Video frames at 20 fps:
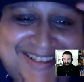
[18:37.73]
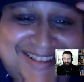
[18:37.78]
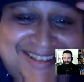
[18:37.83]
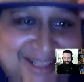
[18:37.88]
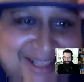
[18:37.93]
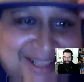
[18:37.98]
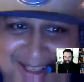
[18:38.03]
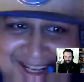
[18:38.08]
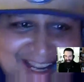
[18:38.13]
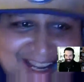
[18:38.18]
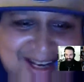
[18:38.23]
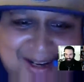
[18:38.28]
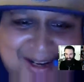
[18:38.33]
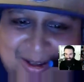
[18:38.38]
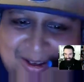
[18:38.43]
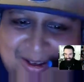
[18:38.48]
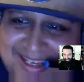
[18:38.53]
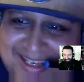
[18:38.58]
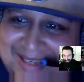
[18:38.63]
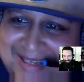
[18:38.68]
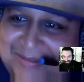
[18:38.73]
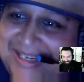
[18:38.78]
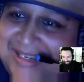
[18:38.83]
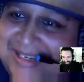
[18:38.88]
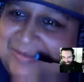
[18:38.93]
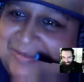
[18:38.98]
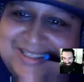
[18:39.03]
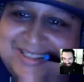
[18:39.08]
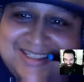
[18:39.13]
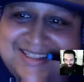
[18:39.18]
Could have gone all night,
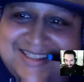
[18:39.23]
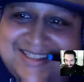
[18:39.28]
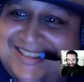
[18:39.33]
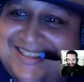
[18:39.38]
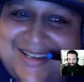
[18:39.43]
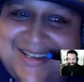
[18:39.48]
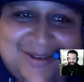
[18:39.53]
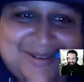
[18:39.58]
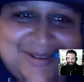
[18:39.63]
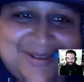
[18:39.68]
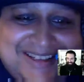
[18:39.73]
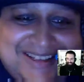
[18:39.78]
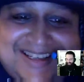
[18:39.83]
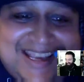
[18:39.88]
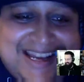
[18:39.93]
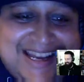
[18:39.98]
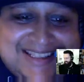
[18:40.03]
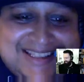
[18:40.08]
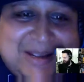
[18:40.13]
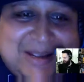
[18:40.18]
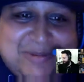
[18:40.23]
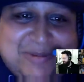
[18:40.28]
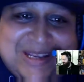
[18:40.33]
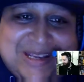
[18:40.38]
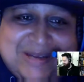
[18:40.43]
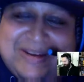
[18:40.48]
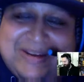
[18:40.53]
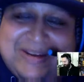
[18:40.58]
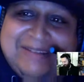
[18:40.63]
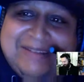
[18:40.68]
man. But just got to step
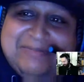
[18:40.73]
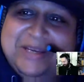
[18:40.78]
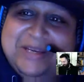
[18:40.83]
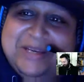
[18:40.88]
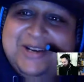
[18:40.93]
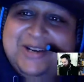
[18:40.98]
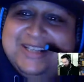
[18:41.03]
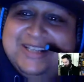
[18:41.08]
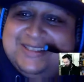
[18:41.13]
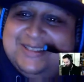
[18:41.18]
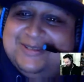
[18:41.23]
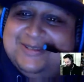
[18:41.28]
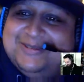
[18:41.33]
in, man. Be aggressive.